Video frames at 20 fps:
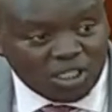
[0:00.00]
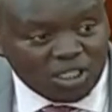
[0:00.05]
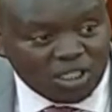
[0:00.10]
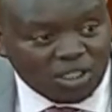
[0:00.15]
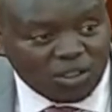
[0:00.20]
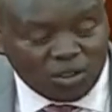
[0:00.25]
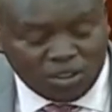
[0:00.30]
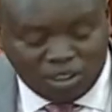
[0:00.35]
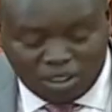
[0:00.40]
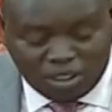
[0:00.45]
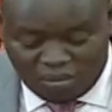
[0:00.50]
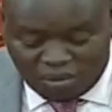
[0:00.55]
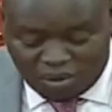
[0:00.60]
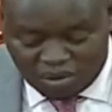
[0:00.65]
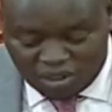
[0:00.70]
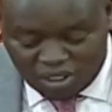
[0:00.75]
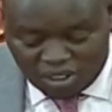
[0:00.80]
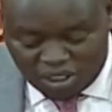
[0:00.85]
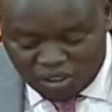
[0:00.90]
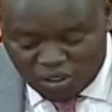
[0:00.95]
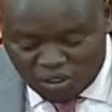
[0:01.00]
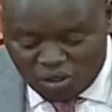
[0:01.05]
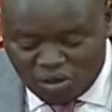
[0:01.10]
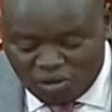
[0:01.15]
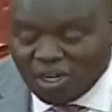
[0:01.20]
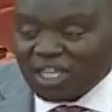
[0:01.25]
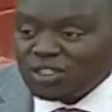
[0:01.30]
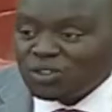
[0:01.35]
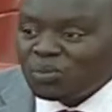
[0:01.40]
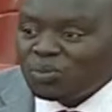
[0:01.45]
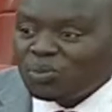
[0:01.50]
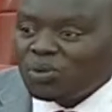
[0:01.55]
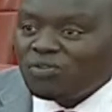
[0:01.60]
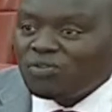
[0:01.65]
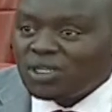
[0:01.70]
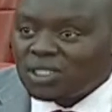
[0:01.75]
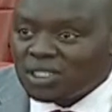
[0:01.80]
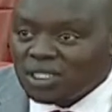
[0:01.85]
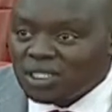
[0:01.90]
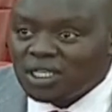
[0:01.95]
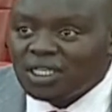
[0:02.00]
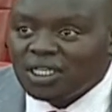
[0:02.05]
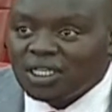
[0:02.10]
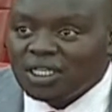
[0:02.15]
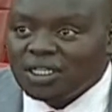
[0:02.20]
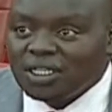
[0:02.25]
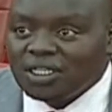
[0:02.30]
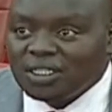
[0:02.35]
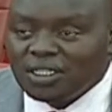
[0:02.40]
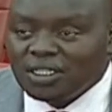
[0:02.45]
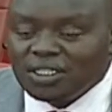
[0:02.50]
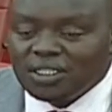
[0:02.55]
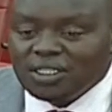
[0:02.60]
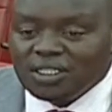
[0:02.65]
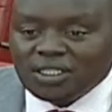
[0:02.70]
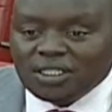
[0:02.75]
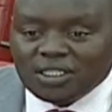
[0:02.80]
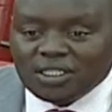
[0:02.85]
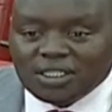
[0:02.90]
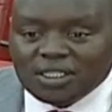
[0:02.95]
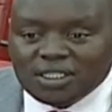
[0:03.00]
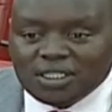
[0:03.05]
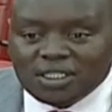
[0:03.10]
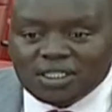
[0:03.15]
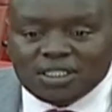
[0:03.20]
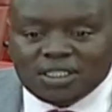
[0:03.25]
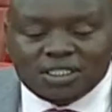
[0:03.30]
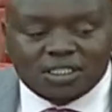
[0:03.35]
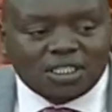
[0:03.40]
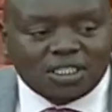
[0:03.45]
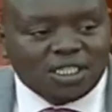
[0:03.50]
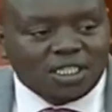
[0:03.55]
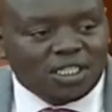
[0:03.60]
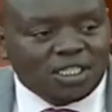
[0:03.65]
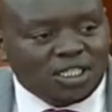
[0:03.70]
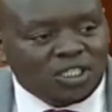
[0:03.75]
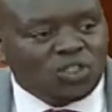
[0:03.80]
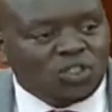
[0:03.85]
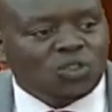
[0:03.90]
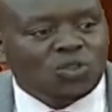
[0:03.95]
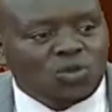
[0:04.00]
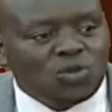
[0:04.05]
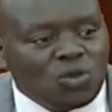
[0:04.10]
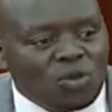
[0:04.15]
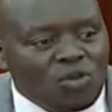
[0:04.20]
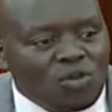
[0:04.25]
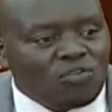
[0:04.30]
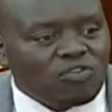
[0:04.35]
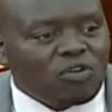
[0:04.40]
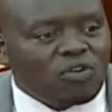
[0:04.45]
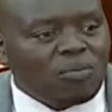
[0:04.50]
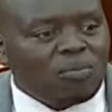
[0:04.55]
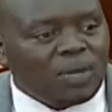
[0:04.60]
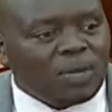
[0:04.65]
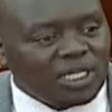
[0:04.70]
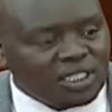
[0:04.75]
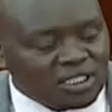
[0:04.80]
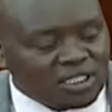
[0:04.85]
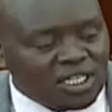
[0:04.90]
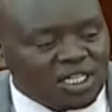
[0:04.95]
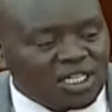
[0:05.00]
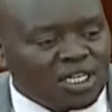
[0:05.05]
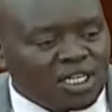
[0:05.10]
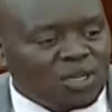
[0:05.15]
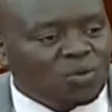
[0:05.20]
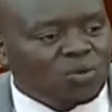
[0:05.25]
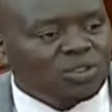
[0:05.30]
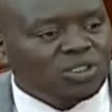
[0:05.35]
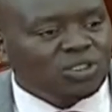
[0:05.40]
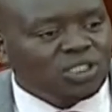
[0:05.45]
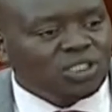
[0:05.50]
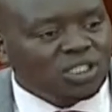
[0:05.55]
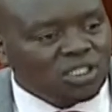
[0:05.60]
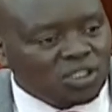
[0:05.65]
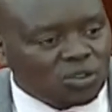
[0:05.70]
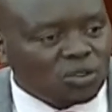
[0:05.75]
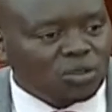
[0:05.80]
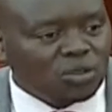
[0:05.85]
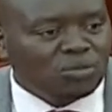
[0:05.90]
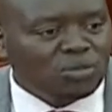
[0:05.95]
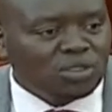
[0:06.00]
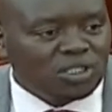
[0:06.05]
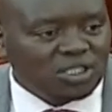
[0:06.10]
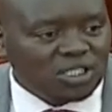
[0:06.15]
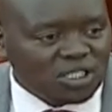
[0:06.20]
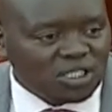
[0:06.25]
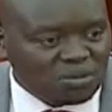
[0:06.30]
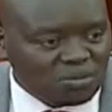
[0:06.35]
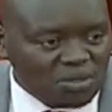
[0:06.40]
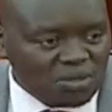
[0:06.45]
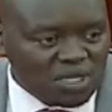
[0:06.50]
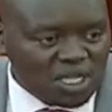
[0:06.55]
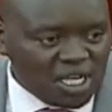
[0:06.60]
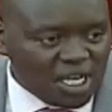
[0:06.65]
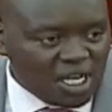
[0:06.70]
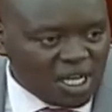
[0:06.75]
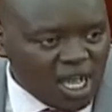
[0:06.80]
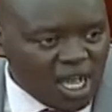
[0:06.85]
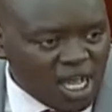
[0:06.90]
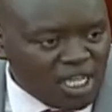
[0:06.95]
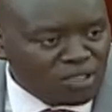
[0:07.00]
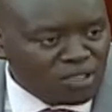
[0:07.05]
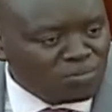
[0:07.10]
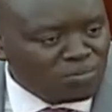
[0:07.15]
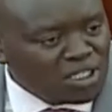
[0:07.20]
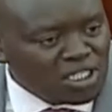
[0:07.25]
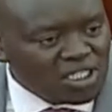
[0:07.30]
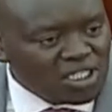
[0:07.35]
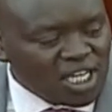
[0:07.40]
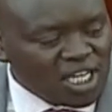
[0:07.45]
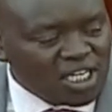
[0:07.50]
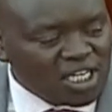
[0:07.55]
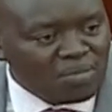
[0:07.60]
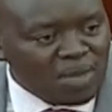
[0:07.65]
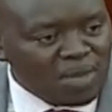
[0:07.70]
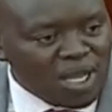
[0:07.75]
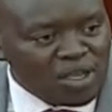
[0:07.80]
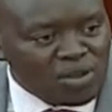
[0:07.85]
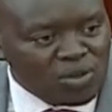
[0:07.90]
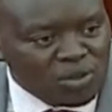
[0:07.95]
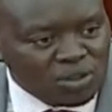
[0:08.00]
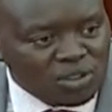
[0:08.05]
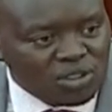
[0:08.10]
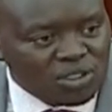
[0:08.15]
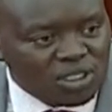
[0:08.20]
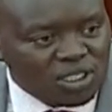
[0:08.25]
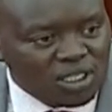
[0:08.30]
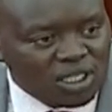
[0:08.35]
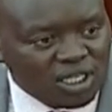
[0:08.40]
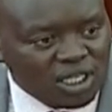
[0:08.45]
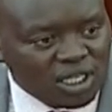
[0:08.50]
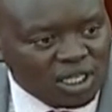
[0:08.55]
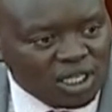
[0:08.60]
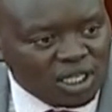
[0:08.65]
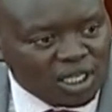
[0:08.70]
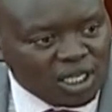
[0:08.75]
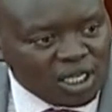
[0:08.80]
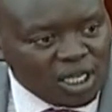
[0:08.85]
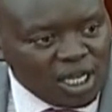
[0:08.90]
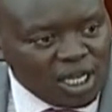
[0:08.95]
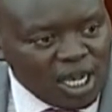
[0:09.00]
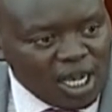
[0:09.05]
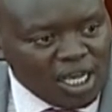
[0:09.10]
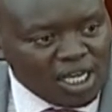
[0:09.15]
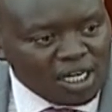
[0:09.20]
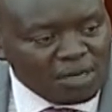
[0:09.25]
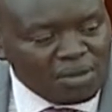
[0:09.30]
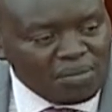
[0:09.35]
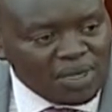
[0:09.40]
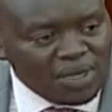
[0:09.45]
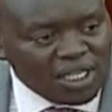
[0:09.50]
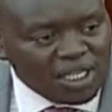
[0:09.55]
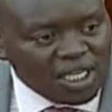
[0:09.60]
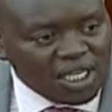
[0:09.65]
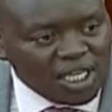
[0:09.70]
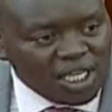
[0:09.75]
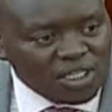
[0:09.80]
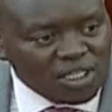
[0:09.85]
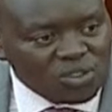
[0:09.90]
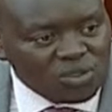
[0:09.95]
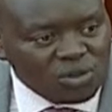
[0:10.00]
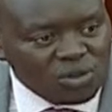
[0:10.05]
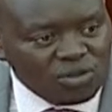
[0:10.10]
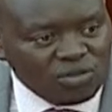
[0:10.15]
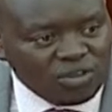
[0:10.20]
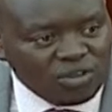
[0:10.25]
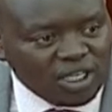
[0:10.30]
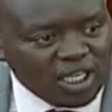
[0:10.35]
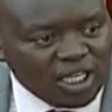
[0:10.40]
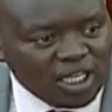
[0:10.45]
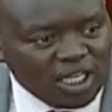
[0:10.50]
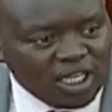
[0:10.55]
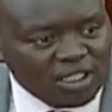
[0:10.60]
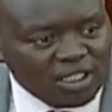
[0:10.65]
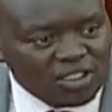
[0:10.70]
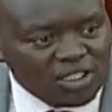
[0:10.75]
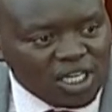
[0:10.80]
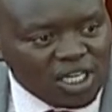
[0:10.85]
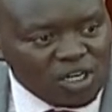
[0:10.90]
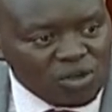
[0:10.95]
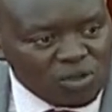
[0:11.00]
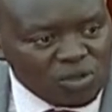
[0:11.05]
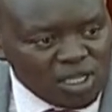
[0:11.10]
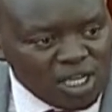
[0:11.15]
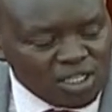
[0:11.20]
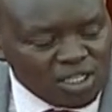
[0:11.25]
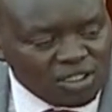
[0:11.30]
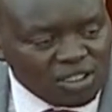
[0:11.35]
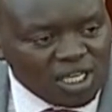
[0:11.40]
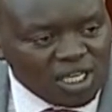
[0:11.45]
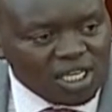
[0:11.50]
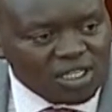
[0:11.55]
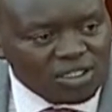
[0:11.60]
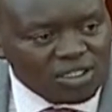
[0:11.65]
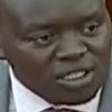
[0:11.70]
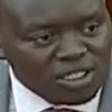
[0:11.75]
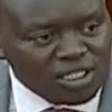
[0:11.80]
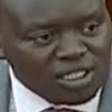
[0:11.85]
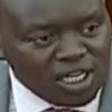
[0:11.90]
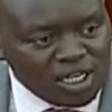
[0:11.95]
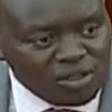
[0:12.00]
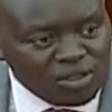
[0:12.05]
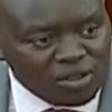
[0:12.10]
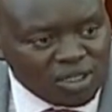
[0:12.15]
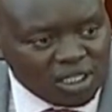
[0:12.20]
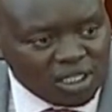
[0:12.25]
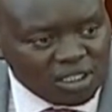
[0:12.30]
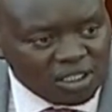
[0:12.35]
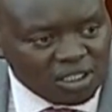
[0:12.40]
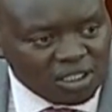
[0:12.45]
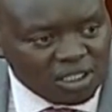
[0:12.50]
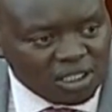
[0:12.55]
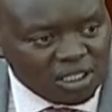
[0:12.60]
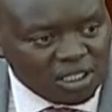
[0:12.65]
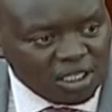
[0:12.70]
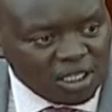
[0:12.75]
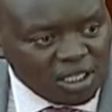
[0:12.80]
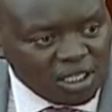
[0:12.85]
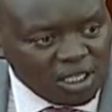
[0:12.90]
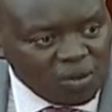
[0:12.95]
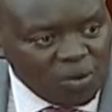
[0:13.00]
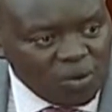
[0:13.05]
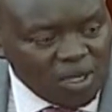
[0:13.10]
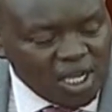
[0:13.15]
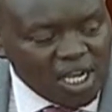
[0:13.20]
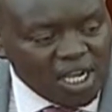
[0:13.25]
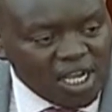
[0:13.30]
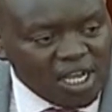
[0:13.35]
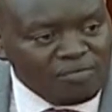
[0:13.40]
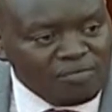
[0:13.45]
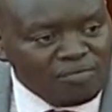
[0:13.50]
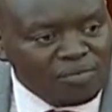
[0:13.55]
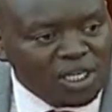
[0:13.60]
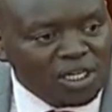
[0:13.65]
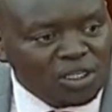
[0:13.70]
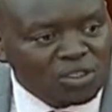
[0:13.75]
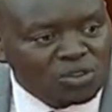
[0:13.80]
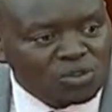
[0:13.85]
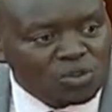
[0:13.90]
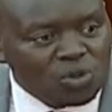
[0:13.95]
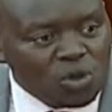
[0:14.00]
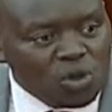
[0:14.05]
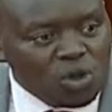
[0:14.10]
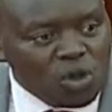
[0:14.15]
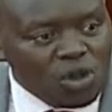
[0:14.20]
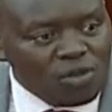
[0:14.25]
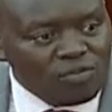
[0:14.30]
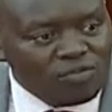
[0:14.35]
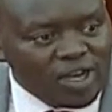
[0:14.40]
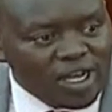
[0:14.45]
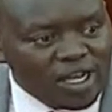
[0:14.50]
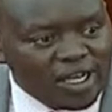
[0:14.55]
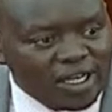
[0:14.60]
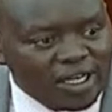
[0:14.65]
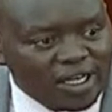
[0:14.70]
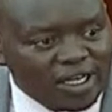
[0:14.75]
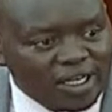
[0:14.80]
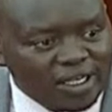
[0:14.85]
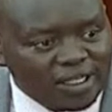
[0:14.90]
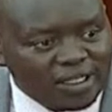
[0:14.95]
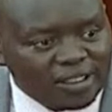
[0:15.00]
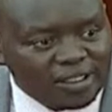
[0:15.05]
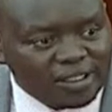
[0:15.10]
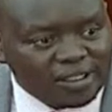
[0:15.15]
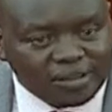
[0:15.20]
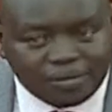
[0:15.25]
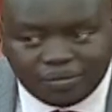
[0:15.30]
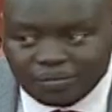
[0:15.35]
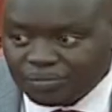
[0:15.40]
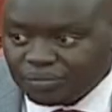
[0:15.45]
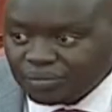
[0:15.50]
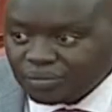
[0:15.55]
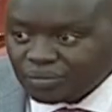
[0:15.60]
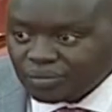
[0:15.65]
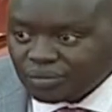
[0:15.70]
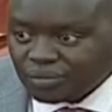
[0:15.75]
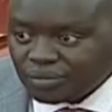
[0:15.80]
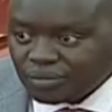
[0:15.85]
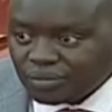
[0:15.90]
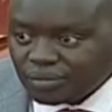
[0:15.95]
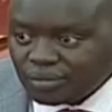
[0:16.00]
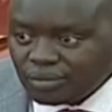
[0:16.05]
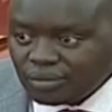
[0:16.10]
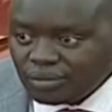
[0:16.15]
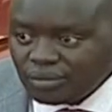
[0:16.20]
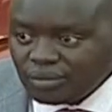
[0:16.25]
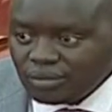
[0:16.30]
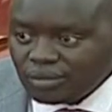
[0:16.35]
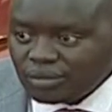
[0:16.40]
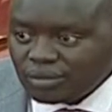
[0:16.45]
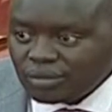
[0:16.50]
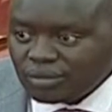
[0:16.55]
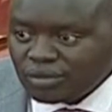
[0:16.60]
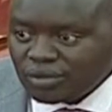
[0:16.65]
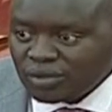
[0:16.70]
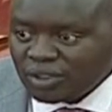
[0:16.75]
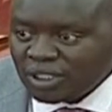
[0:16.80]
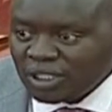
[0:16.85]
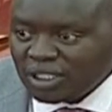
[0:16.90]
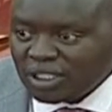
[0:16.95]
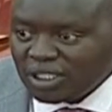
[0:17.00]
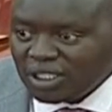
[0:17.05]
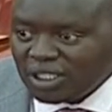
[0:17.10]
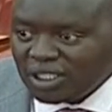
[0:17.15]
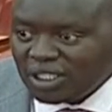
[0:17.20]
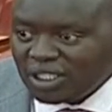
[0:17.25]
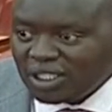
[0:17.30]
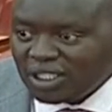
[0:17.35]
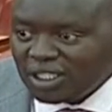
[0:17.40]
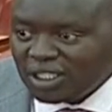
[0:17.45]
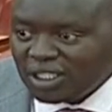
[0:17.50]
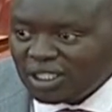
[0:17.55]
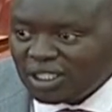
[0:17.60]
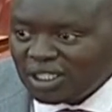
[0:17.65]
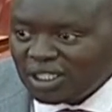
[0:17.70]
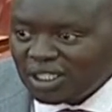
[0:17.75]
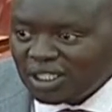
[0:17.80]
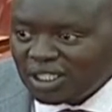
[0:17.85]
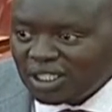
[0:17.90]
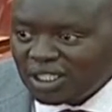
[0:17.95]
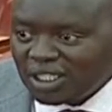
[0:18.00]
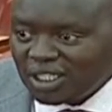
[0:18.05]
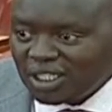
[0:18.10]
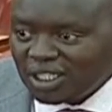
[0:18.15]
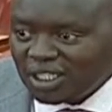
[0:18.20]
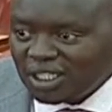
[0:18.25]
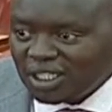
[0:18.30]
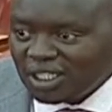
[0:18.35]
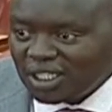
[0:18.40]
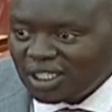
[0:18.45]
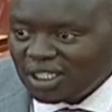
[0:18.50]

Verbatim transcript: on the protection of right to property, the issue of compulsory acquisition, Mister Speaker, has been decided by courts. I remember the case of uh, Cherunya's case in Eldoret, where government Senator took over. Senator, you executed your point of order. Are you on another one?